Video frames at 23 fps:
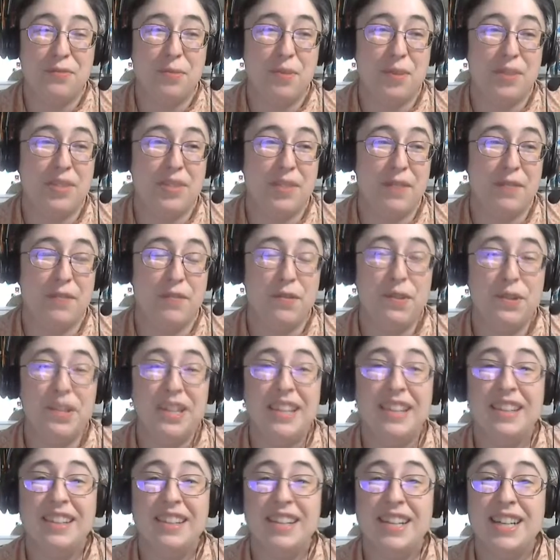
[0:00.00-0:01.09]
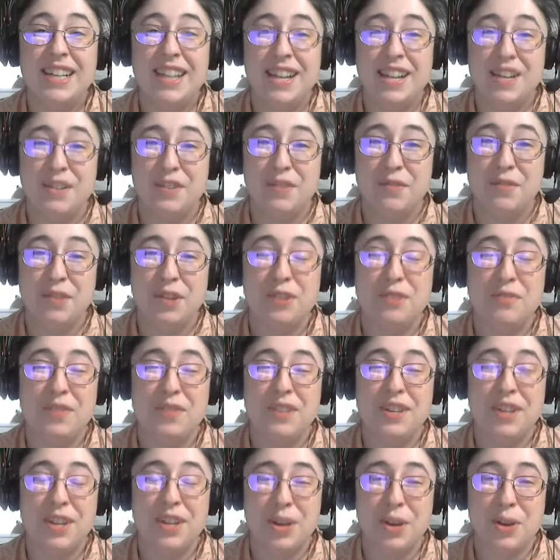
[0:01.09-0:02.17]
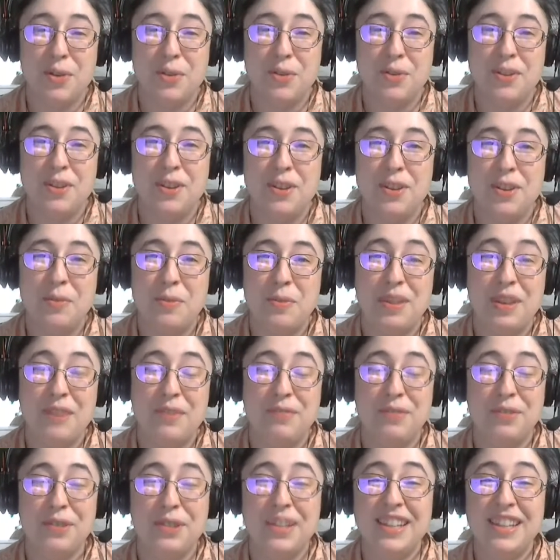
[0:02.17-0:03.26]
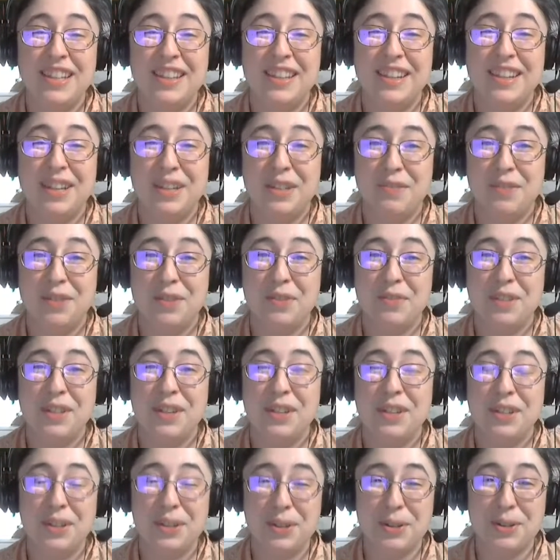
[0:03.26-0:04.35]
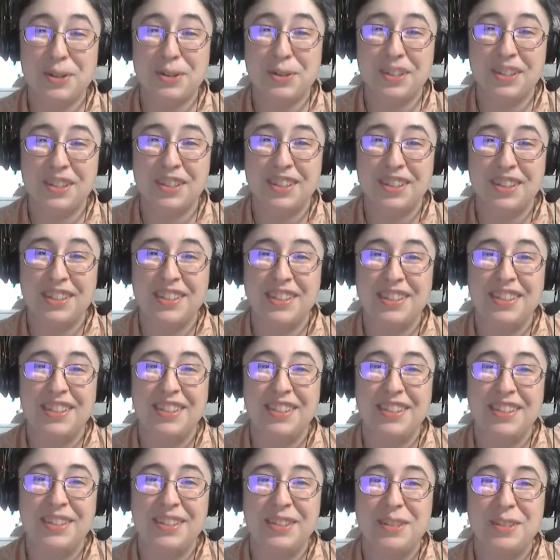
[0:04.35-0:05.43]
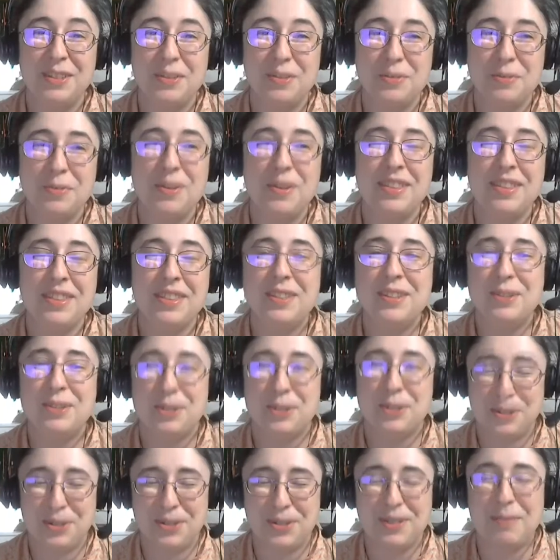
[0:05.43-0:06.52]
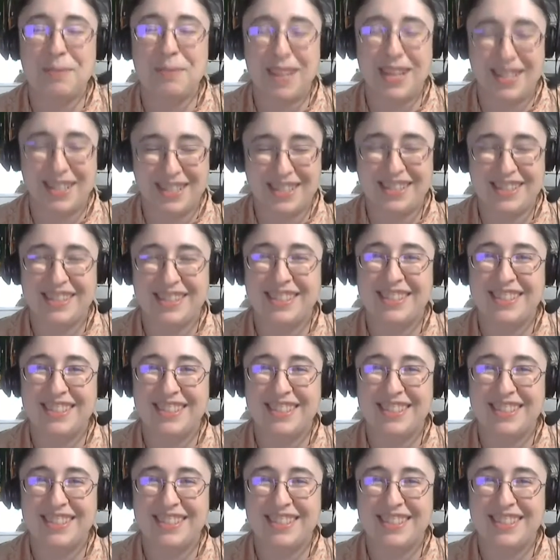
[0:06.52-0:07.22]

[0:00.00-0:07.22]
with a fully lined velvet coat, with a fully lined velvet cloak, with an undershirt and pants.